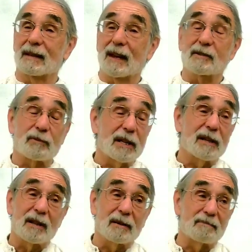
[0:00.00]
that's
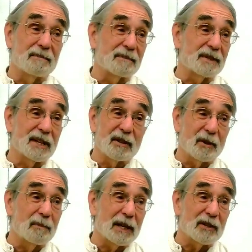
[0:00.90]
really the
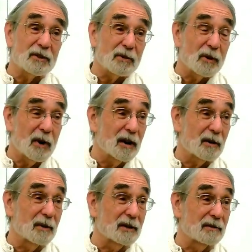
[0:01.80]
single biggest
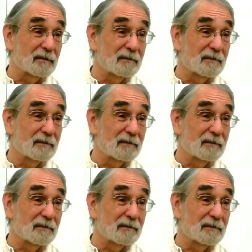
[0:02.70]
requirement.